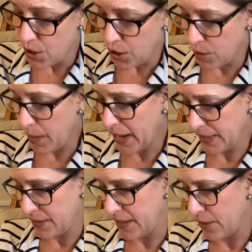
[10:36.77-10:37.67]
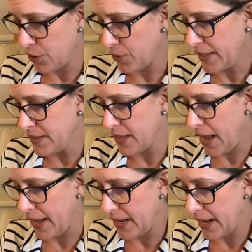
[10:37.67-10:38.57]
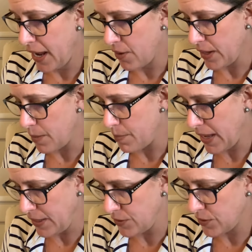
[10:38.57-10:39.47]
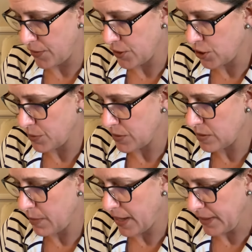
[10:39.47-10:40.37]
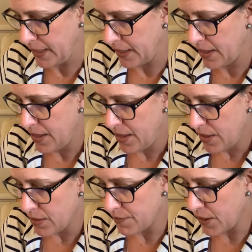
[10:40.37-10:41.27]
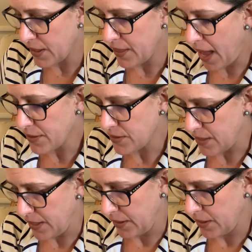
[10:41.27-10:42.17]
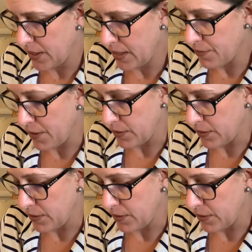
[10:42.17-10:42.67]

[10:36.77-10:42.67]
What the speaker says: Hermione let out a great sigh, and Harry, amazed, saw that she was smiling, the very last thing he felt